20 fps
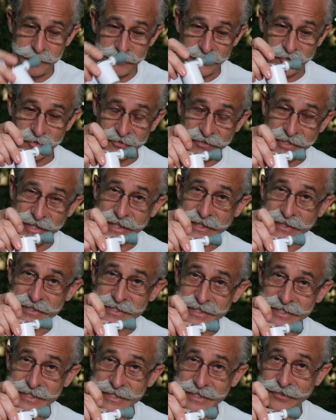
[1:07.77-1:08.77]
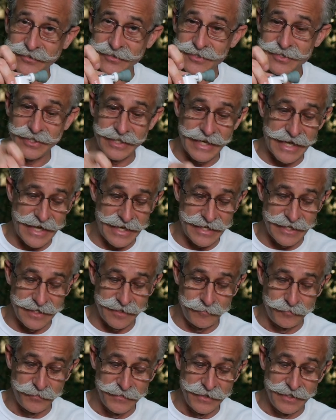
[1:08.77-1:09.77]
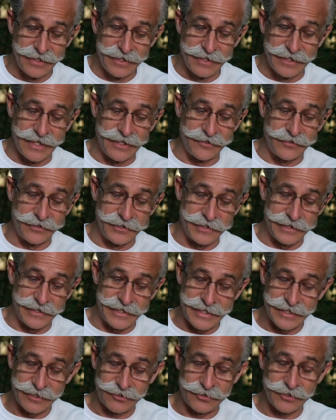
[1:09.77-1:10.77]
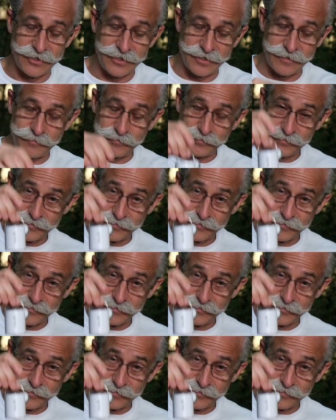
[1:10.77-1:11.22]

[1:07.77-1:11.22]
so it's got LEDs and you can hang it as a little lantern,